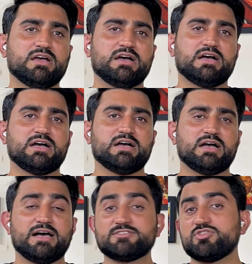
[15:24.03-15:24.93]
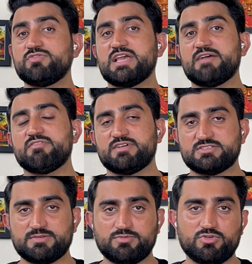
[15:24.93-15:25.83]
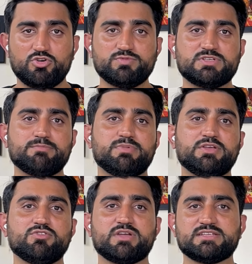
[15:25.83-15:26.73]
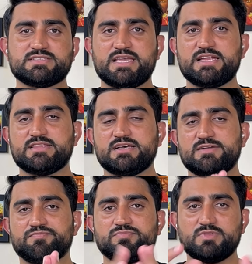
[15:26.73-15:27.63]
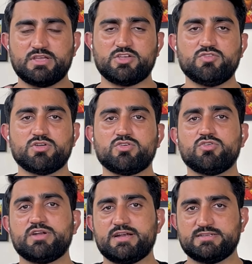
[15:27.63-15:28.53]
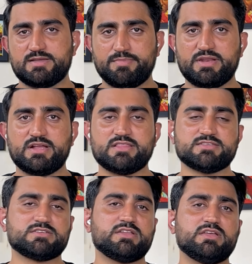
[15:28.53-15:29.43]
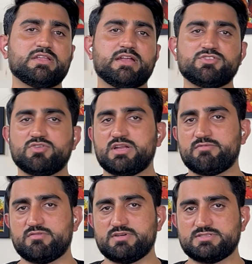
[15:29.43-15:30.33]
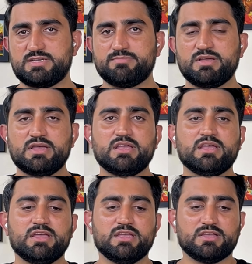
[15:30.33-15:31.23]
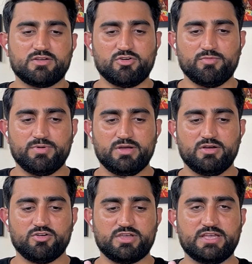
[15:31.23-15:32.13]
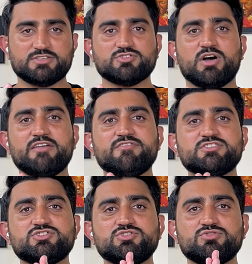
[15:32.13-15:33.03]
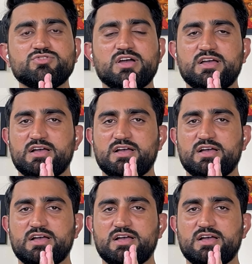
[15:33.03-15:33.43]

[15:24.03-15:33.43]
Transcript: Also, we have a WhatsApp group. Simply, you can scan the QR code that is appearing on the screen and join our WhatsApp group. Okay, so I wish you